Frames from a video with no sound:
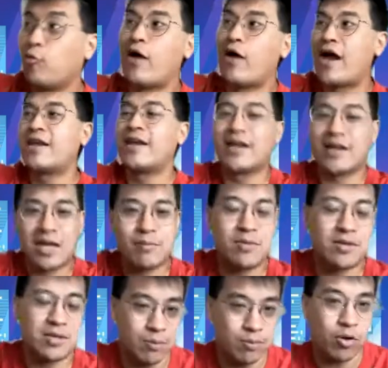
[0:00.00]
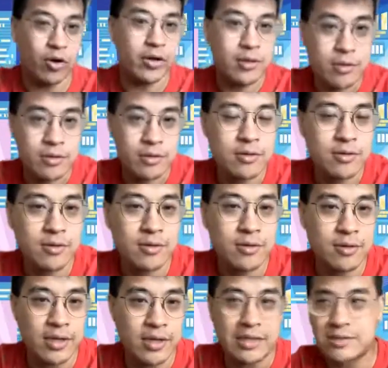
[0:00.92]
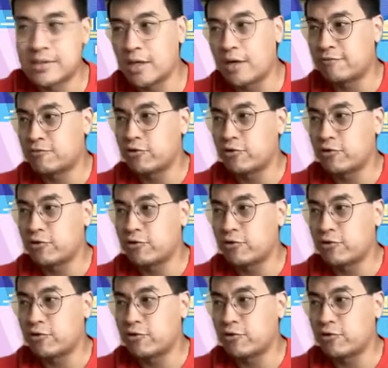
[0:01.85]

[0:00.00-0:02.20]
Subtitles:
where that can be deployed, instead of